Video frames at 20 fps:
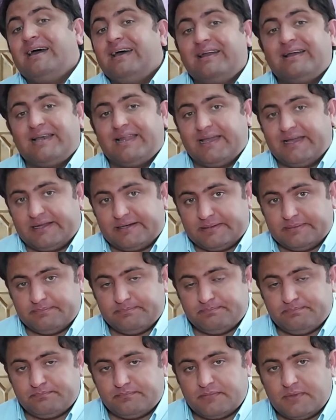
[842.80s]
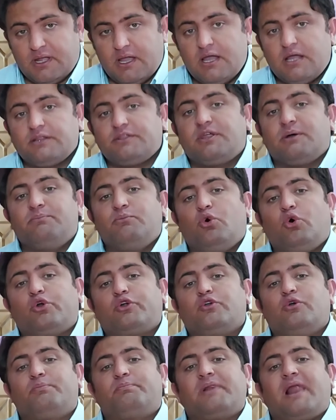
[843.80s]
earlier. The more
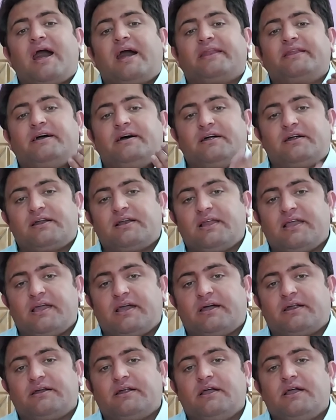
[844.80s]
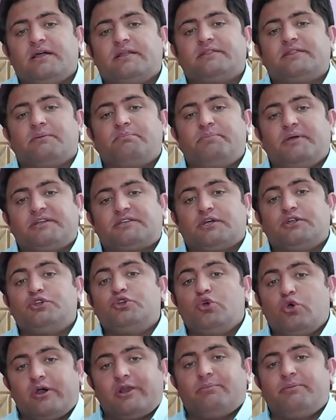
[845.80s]
you plan earlier, the better
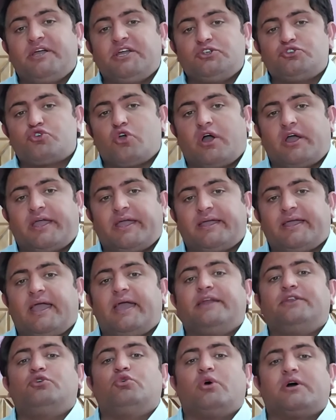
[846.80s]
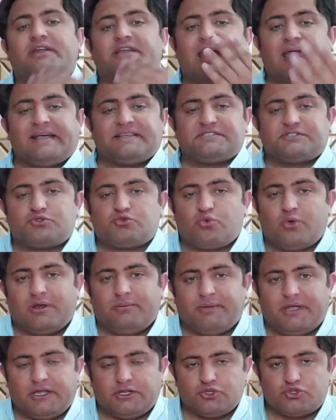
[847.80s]
you will be enjoying and your guests
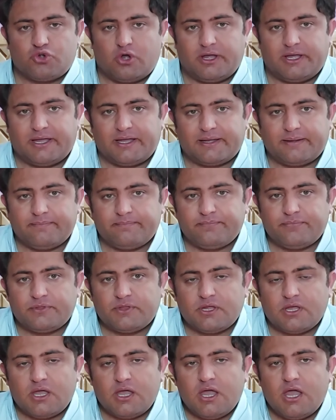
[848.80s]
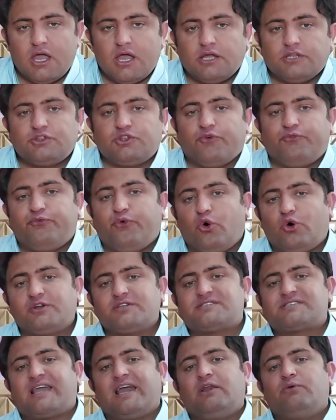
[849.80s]
will be enjoying. The
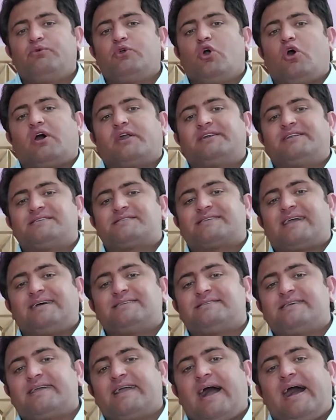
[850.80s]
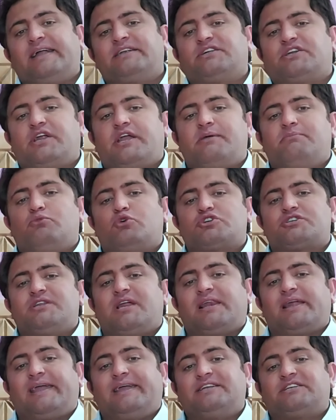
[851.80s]
fourth skill we are discussing under
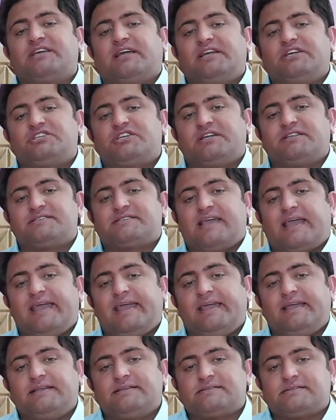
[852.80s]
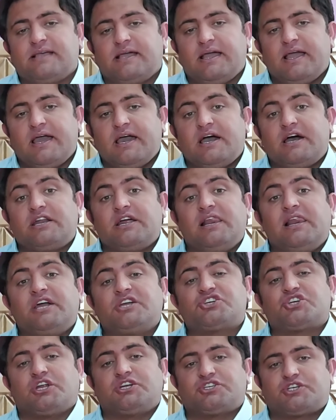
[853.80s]
emotional intelligence is
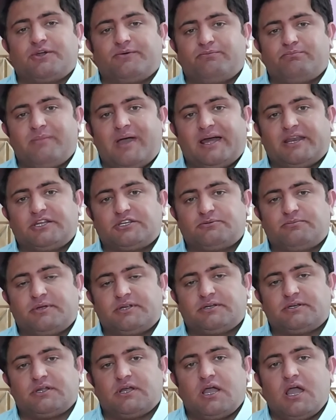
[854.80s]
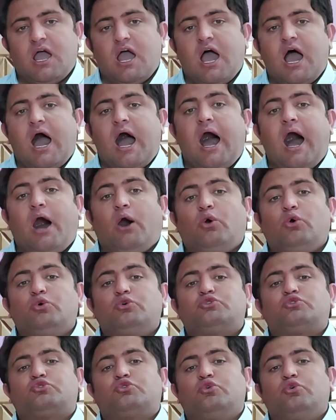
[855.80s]
relationship management.
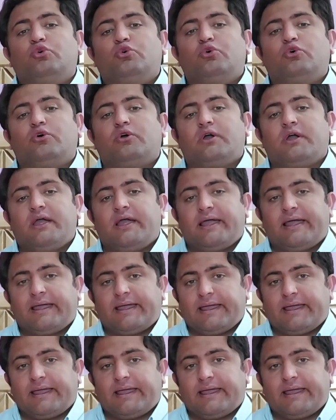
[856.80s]
How to